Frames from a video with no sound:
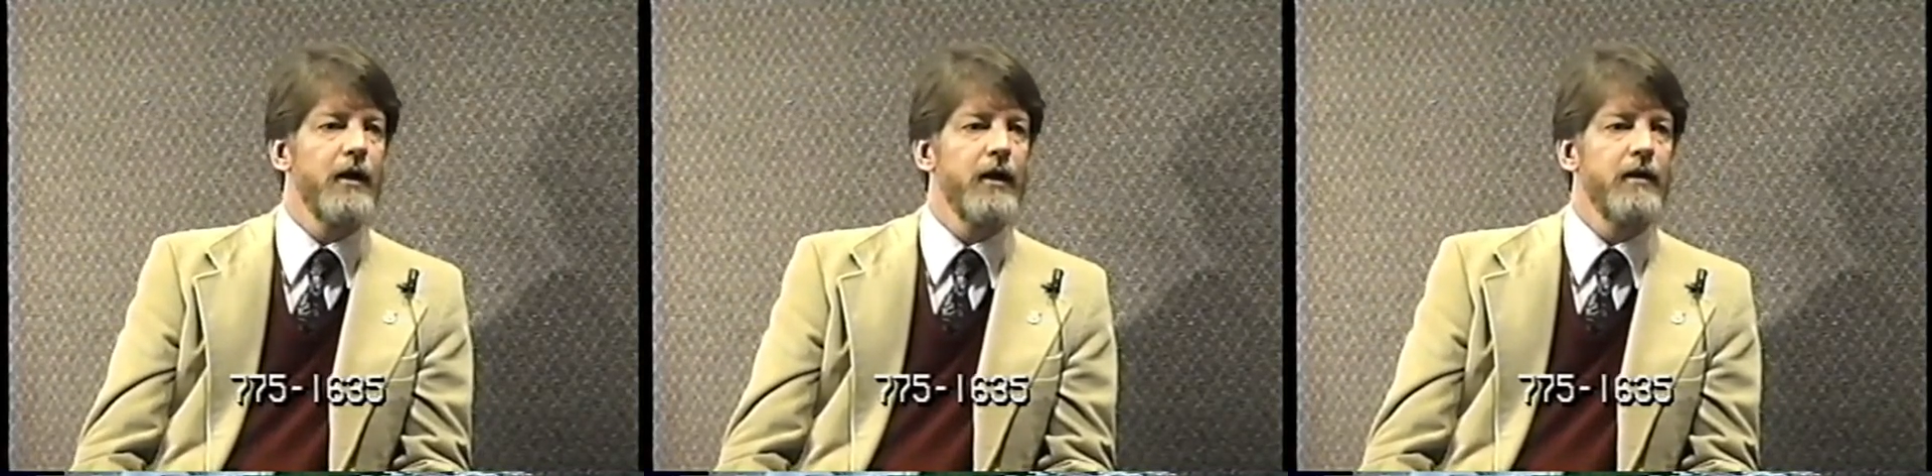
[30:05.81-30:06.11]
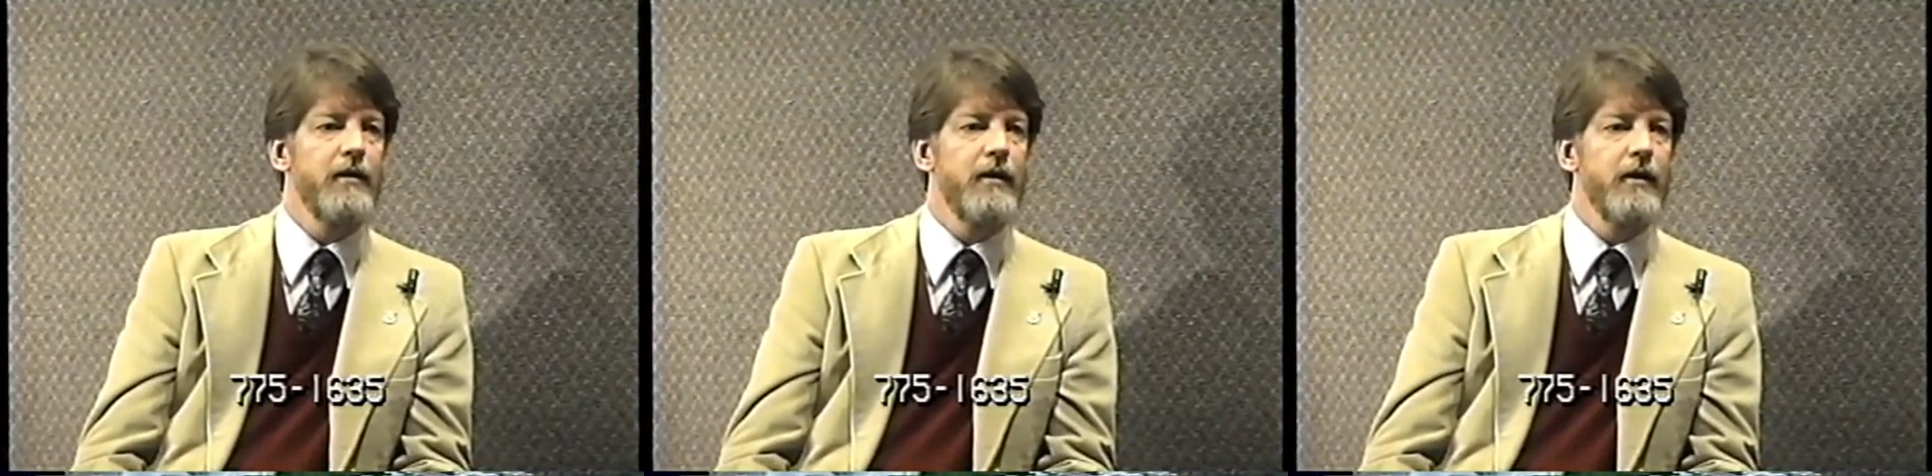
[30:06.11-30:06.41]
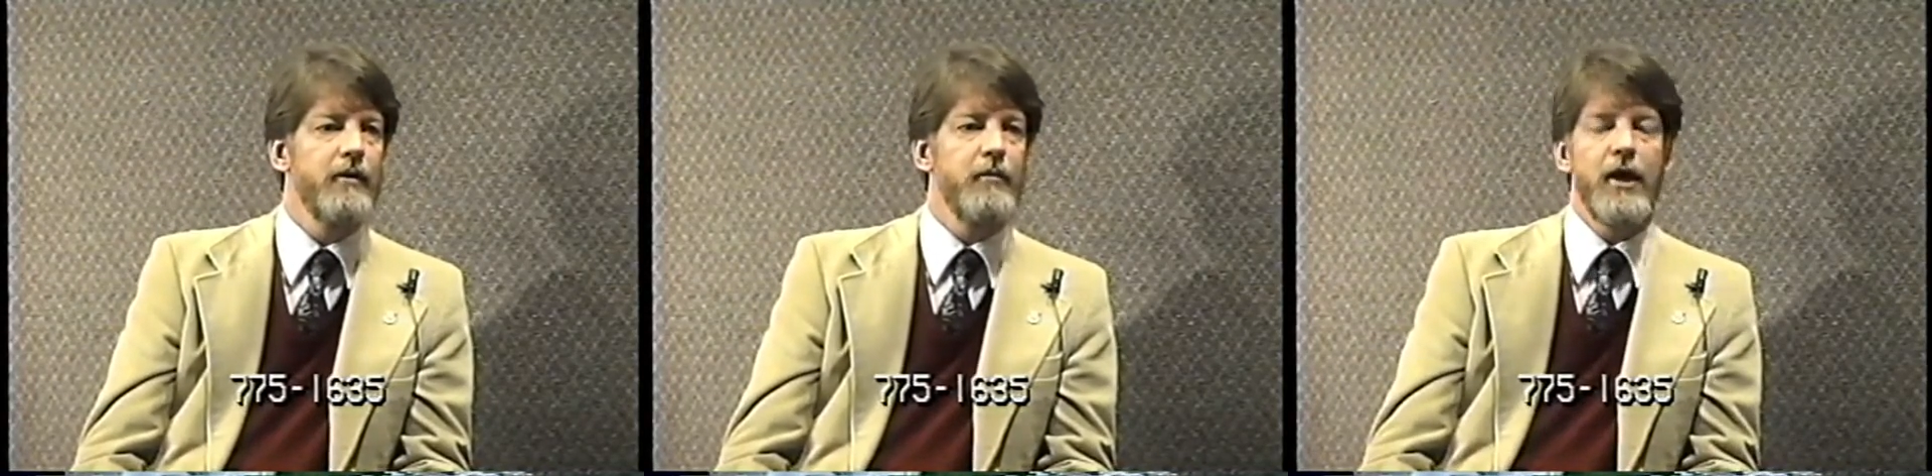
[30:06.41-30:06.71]
and
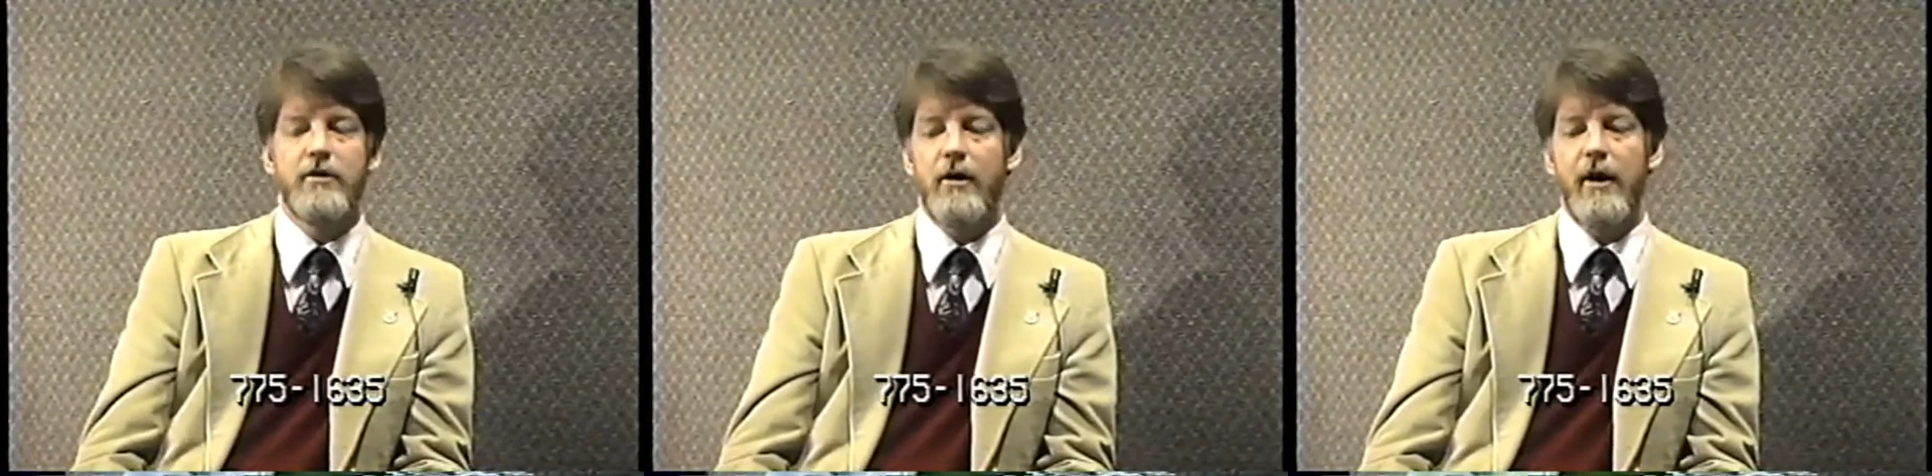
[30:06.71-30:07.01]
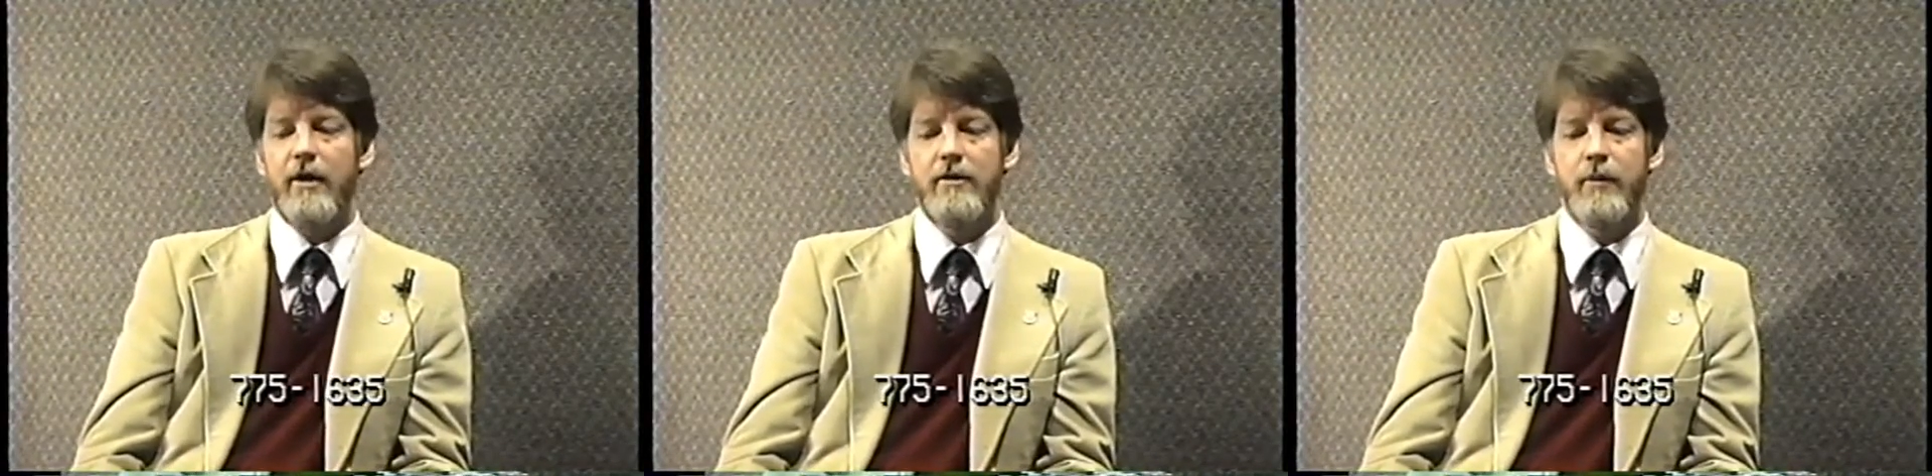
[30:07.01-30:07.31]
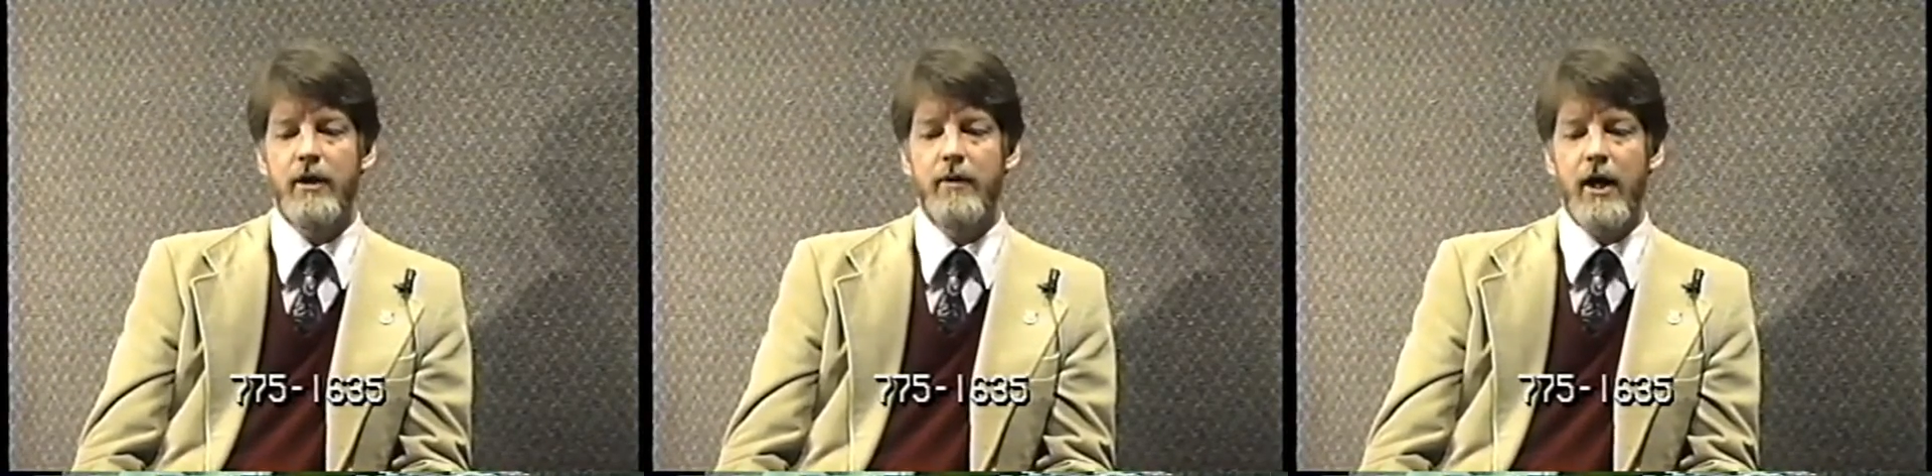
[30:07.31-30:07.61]
may turn out to be,